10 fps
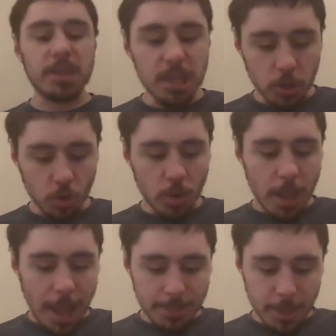then people
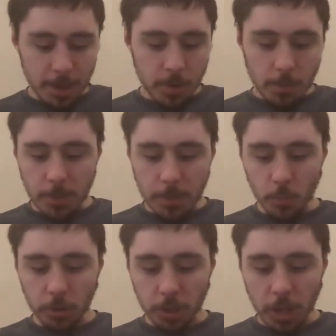would love to
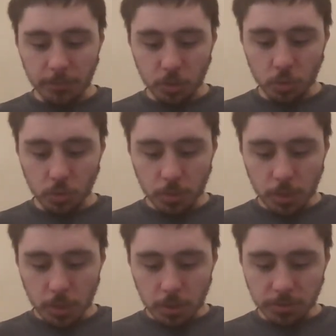not be able to
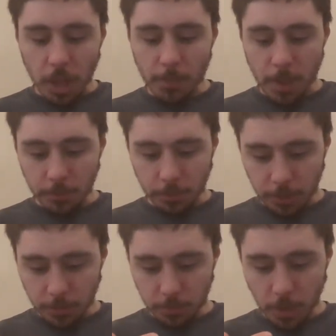sleep, not need to sleep.
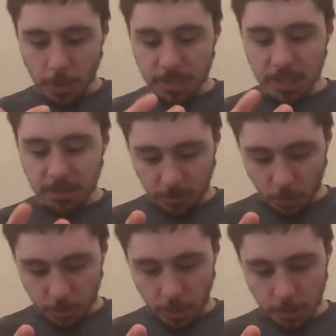Sorry, not need to sleep.
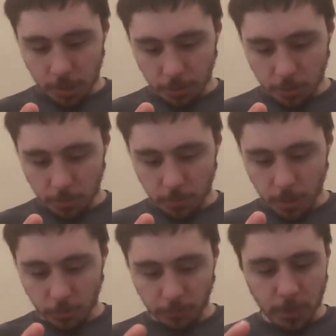And so for me, I'm like, yeah,
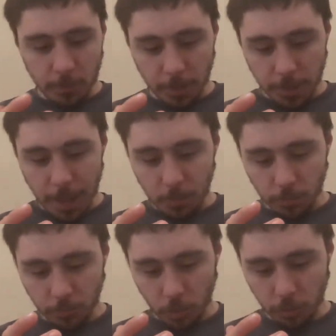of course you don't want to
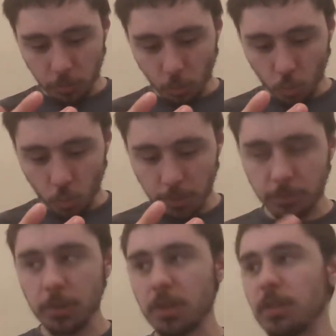need to sleep. You get
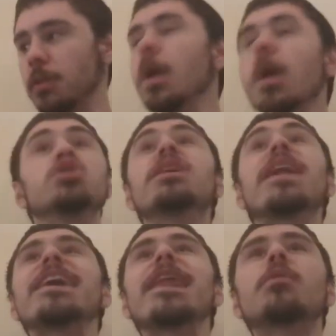8 hours a day
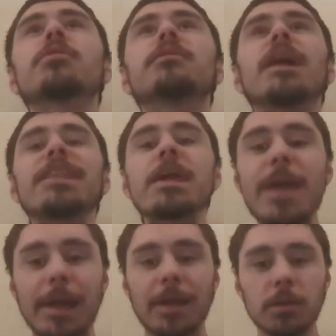back. Anyway,
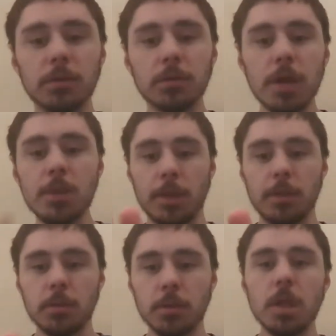what I'm
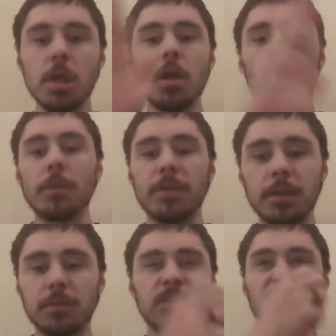saying, yeah. So,
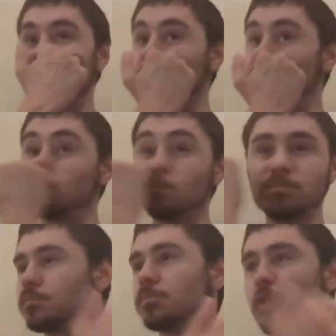
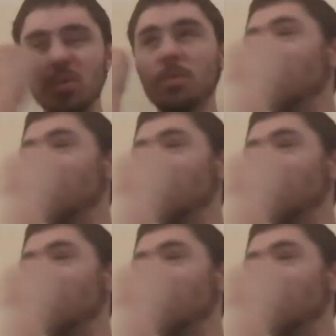yeah.